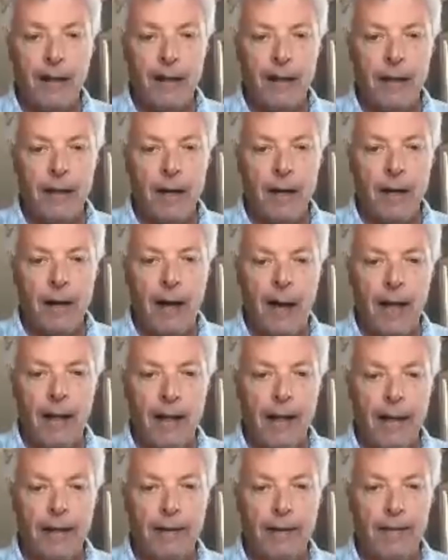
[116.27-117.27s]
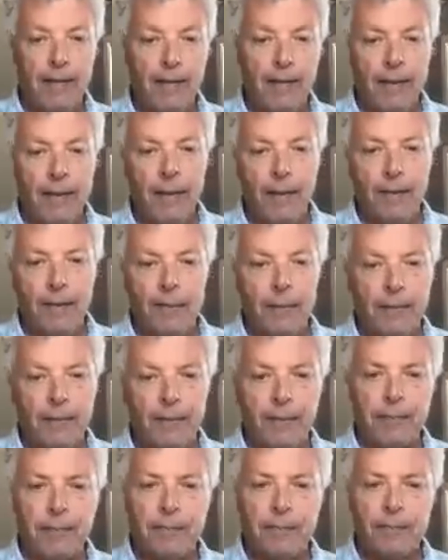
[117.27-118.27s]
in our highlights,
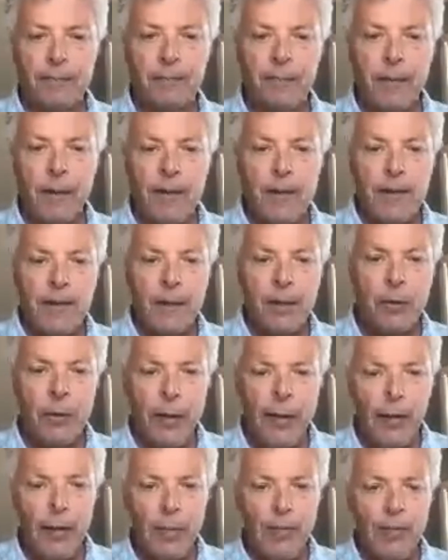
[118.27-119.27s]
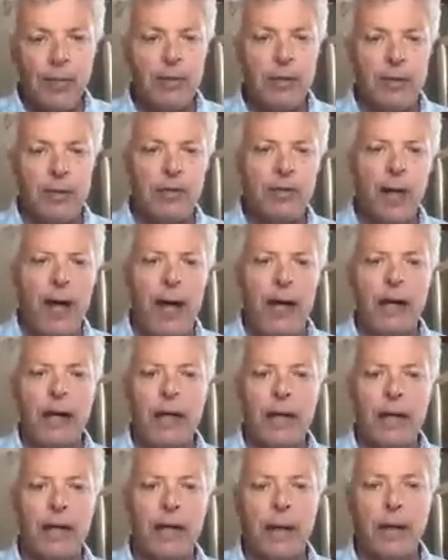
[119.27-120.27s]
is the Crandall Midget
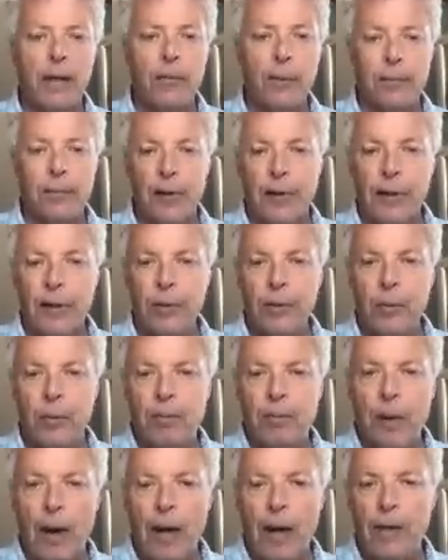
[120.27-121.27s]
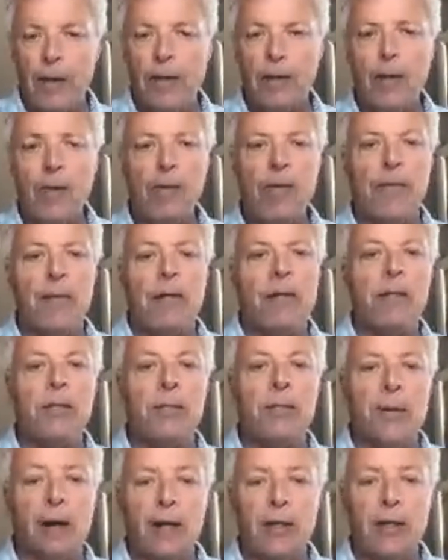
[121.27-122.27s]
Flyer, and we bring you part two of the
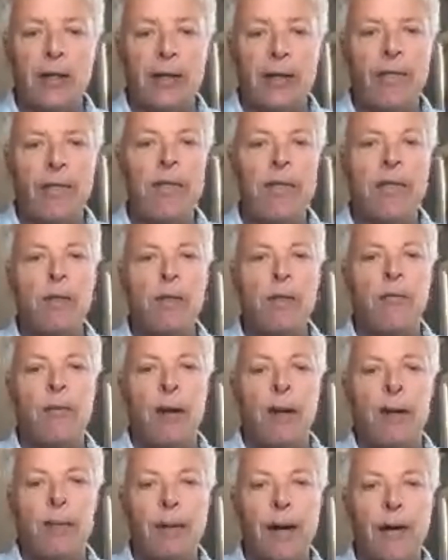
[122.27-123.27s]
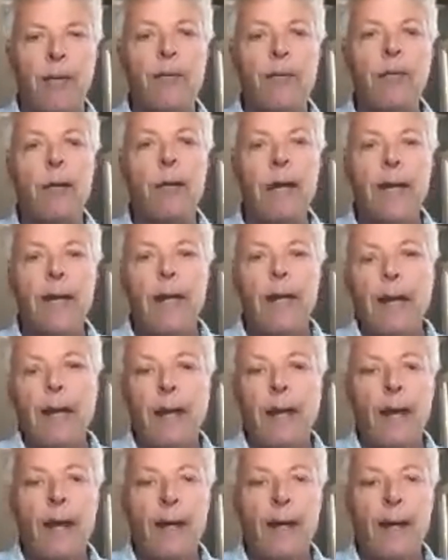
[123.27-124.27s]
construction of this runabout.
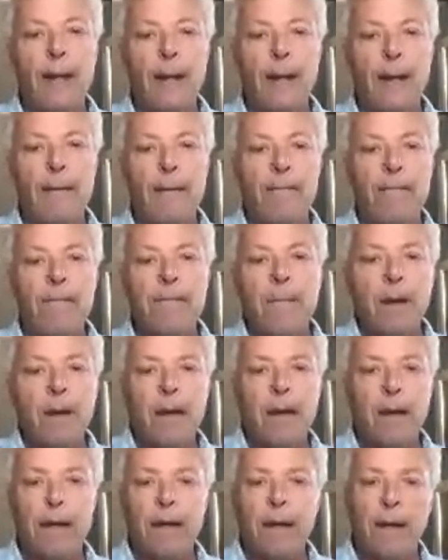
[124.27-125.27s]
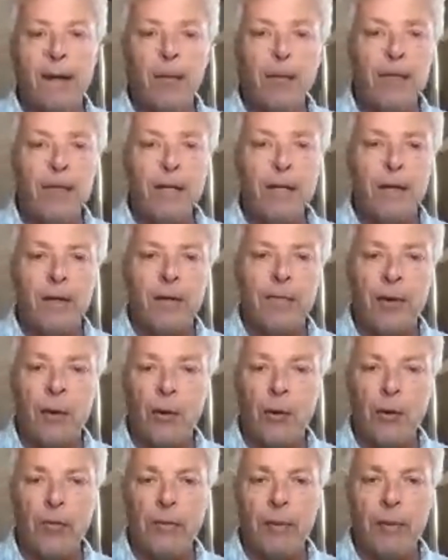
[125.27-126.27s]
And here we see a
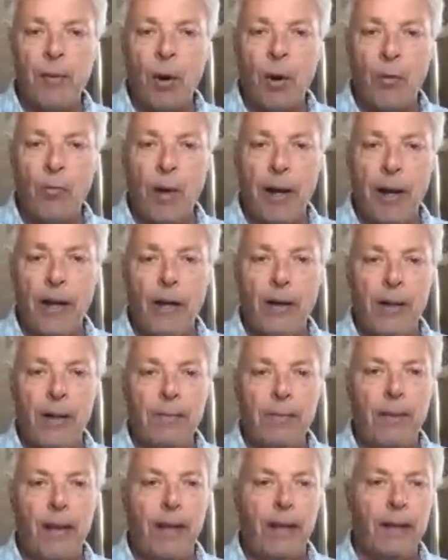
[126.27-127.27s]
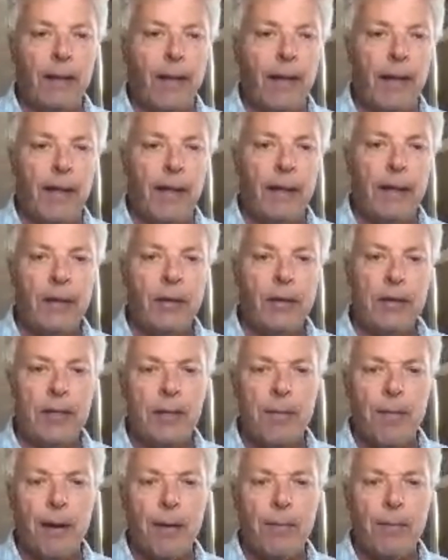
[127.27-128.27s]
photo of the boat running on a Maine lake just
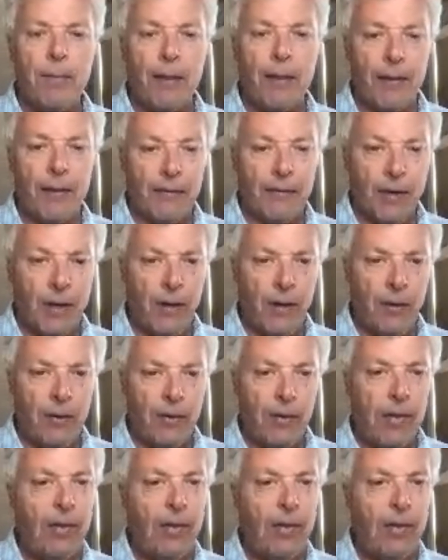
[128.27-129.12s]
about a month ago.